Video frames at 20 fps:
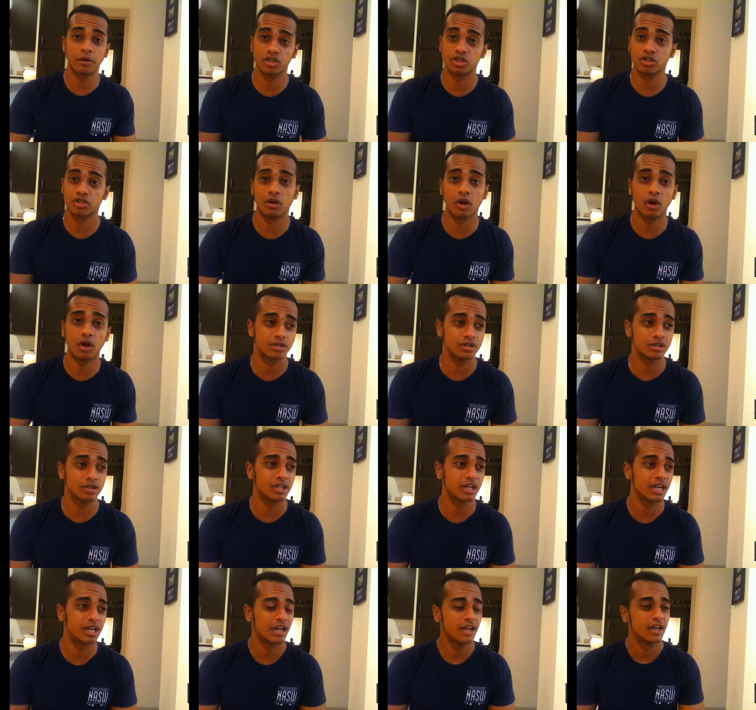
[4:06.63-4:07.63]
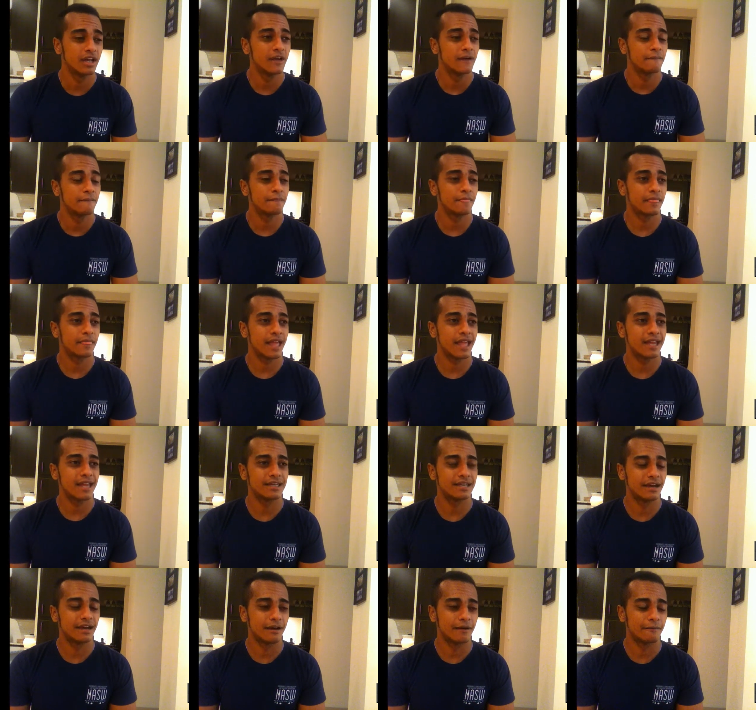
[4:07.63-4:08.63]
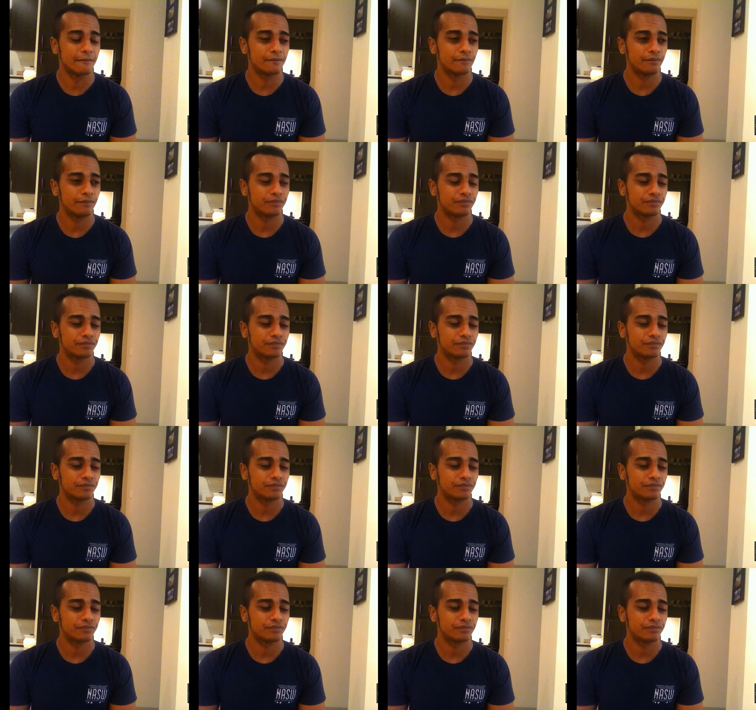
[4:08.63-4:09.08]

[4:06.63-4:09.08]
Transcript: martial arts. And I